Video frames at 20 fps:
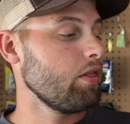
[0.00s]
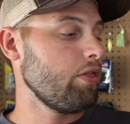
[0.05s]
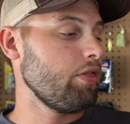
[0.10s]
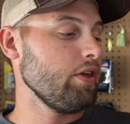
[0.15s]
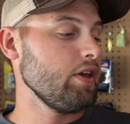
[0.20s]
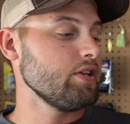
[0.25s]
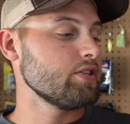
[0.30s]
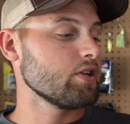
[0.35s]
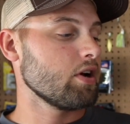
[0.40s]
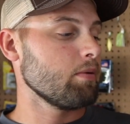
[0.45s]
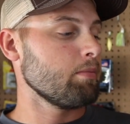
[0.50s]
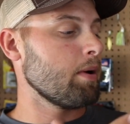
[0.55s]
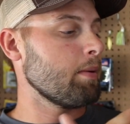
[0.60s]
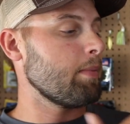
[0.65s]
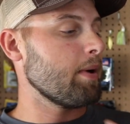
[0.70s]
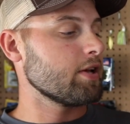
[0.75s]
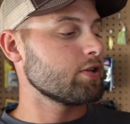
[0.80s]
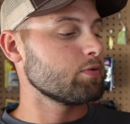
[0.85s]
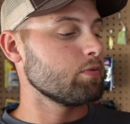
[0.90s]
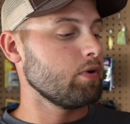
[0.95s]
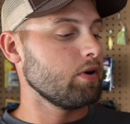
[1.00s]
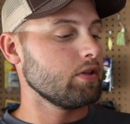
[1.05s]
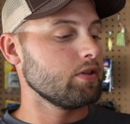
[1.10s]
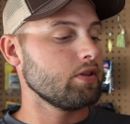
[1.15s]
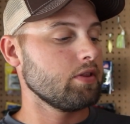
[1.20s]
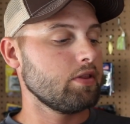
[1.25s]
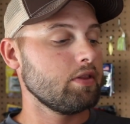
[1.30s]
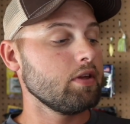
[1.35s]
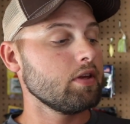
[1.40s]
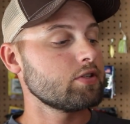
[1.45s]
these are my best
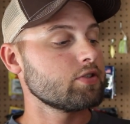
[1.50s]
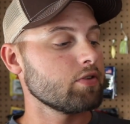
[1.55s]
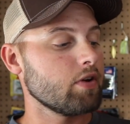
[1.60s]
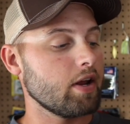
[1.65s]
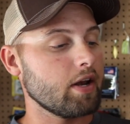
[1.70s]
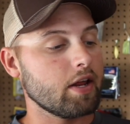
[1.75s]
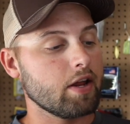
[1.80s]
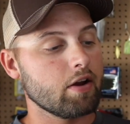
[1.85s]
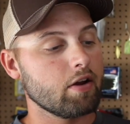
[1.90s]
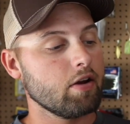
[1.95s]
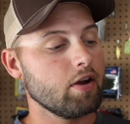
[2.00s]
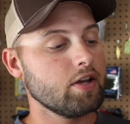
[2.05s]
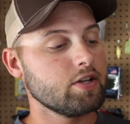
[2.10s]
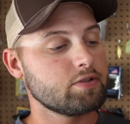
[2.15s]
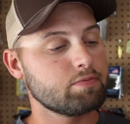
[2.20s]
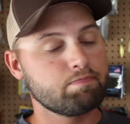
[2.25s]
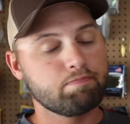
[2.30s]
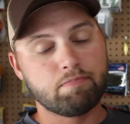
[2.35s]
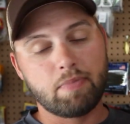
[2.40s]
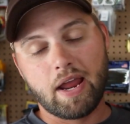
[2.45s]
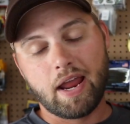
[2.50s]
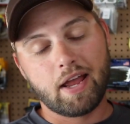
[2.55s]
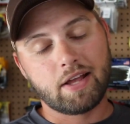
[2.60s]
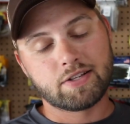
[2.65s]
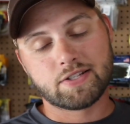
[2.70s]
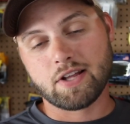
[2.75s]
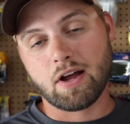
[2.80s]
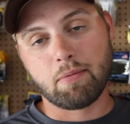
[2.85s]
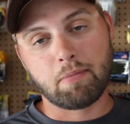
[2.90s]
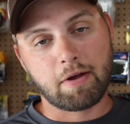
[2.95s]
one. This right here is
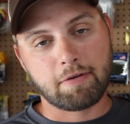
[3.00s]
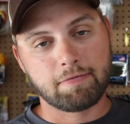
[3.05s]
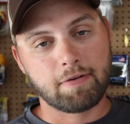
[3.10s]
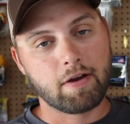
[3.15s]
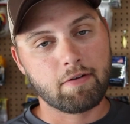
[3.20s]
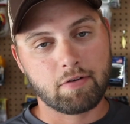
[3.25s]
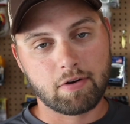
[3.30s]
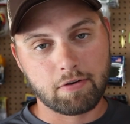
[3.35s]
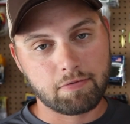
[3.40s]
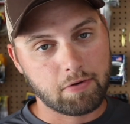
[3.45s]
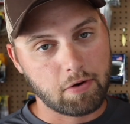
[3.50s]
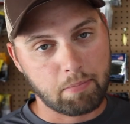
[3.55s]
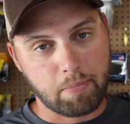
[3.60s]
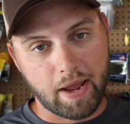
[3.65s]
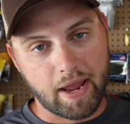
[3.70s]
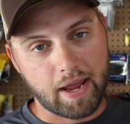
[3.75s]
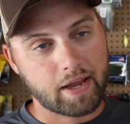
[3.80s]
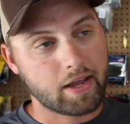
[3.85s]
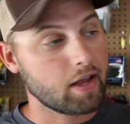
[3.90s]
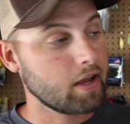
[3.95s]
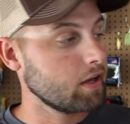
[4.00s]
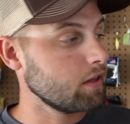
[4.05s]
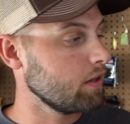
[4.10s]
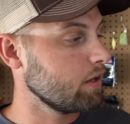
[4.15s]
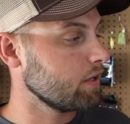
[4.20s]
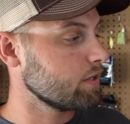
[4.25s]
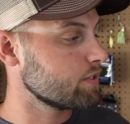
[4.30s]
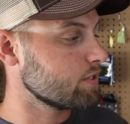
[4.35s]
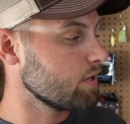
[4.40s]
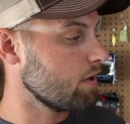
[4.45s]
hands down my favorite if you're bank
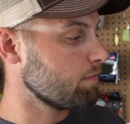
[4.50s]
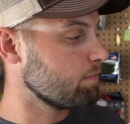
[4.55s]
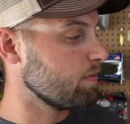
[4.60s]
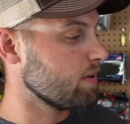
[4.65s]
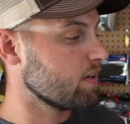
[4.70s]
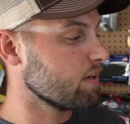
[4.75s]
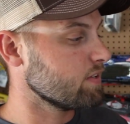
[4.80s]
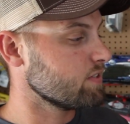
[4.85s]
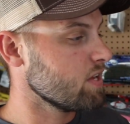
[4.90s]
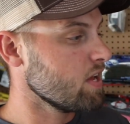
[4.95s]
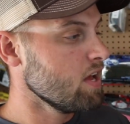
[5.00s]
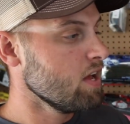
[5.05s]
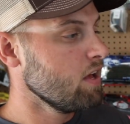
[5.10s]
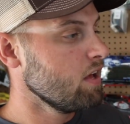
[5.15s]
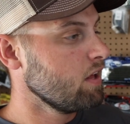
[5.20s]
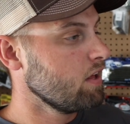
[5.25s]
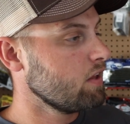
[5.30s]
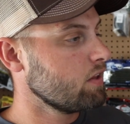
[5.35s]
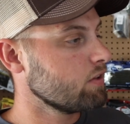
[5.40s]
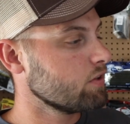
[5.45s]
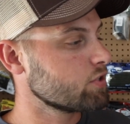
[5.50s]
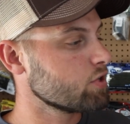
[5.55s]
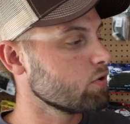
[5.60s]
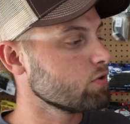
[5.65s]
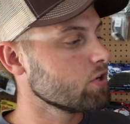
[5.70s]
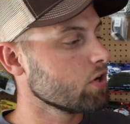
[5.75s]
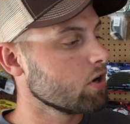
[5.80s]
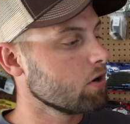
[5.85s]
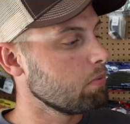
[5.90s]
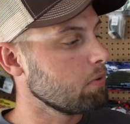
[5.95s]
angling and stuff, because they're
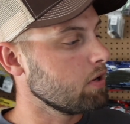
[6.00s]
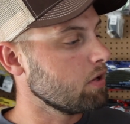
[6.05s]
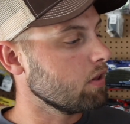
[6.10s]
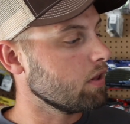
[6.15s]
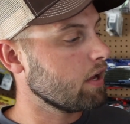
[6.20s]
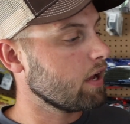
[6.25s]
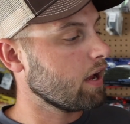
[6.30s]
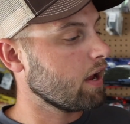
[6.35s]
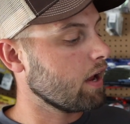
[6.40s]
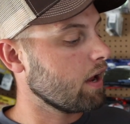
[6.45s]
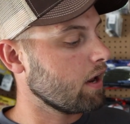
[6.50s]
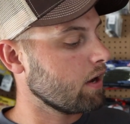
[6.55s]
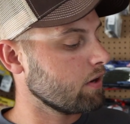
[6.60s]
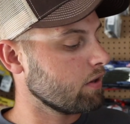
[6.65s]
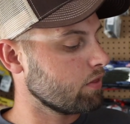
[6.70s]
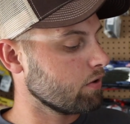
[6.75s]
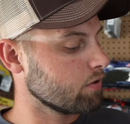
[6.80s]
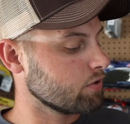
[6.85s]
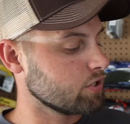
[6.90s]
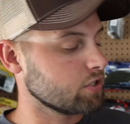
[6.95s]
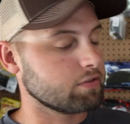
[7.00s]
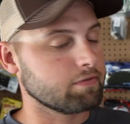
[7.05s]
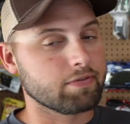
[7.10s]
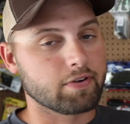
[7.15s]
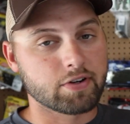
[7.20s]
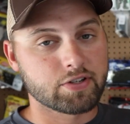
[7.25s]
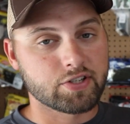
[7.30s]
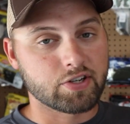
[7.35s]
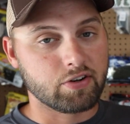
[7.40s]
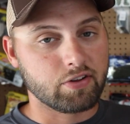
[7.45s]
so durable and they're just
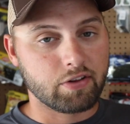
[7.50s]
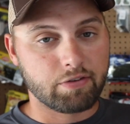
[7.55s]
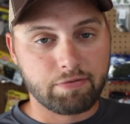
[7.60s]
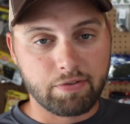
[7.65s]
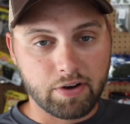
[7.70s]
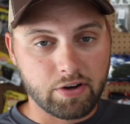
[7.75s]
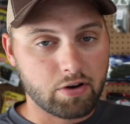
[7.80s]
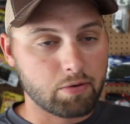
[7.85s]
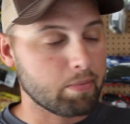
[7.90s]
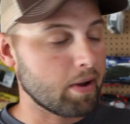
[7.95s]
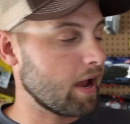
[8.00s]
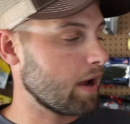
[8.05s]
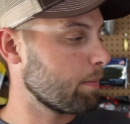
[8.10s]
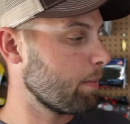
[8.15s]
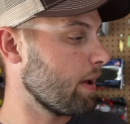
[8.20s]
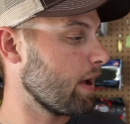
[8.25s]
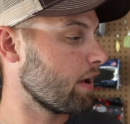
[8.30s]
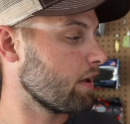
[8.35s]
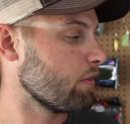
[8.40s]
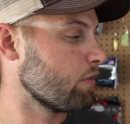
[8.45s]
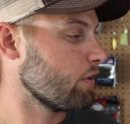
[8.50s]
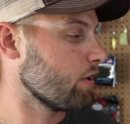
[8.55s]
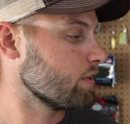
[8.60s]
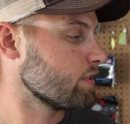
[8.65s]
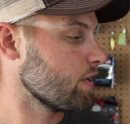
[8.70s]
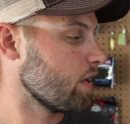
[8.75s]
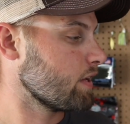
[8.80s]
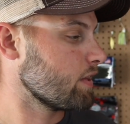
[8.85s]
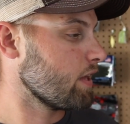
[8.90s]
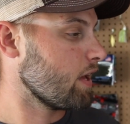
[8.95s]
versatile. They fit in your backpack and
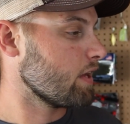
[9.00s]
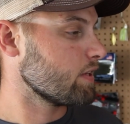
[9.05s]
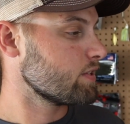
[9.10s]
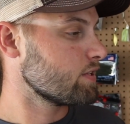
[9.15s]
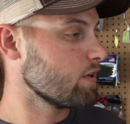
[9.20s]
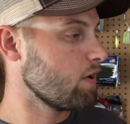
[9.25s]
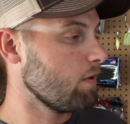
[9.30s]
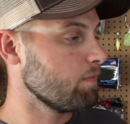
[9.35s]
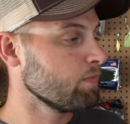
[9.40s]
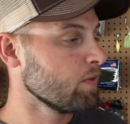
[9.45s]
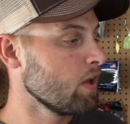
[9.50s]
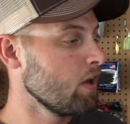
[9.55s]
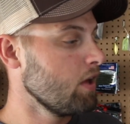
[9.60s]
things like that. So